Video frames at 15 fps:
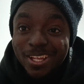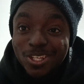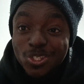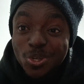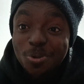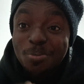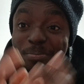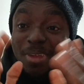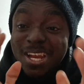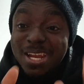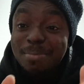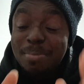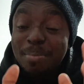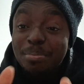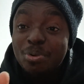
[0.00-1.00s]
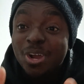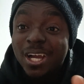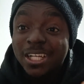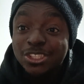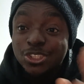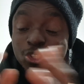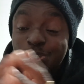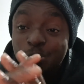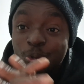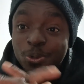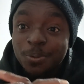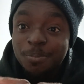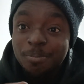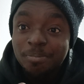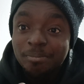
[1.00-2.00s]
So many people are sure
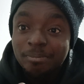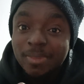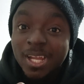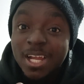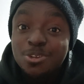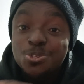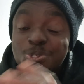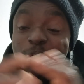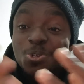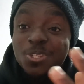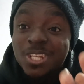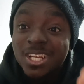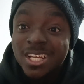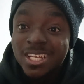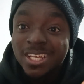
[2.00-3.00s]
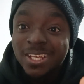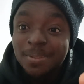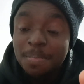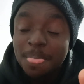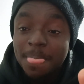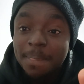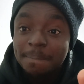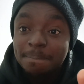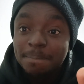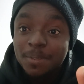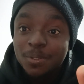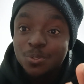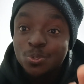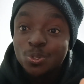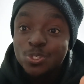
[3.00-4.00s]
how suddenly
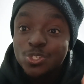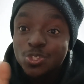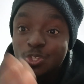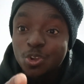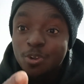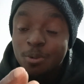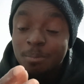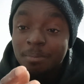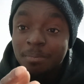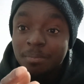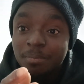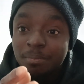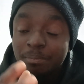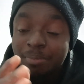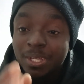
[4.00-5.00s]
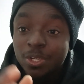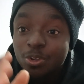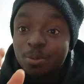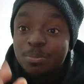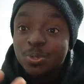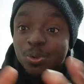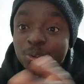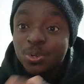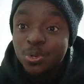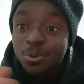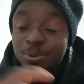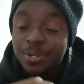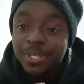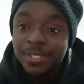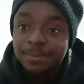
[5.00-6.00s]
your storm become your
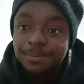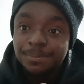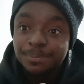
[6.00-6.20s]
glory.